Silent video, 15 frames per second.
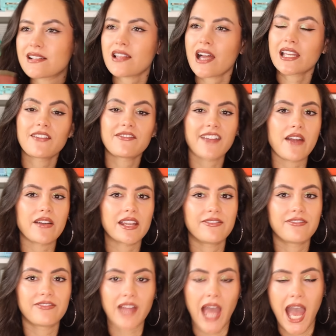is like a very
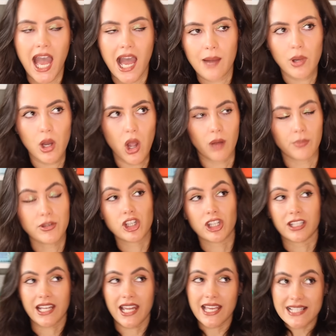fab
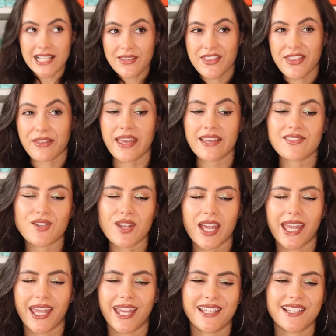option, as in this
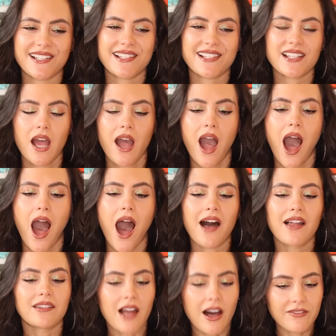is
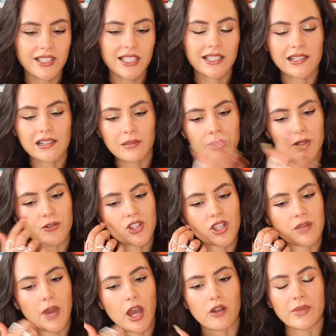a lovely little
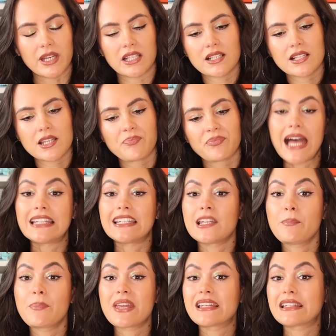bougie moment.
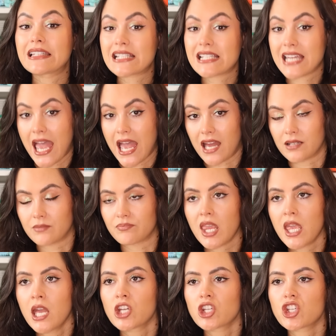Olympia Latan.
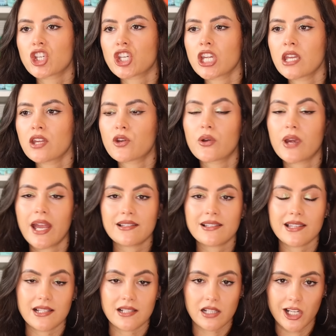She creates
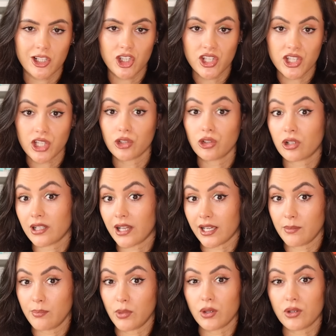these clutches that look
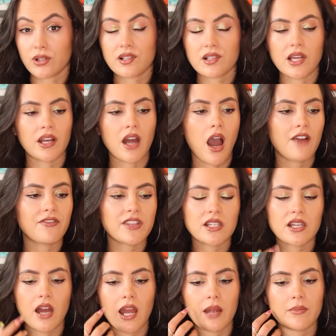like books, and half the
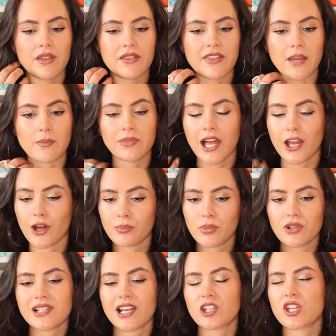time they play on
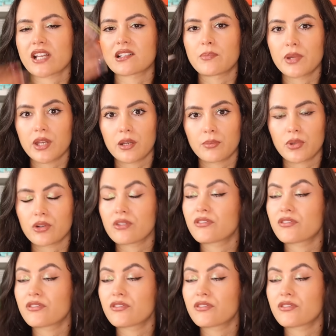books. Like, she has a burn book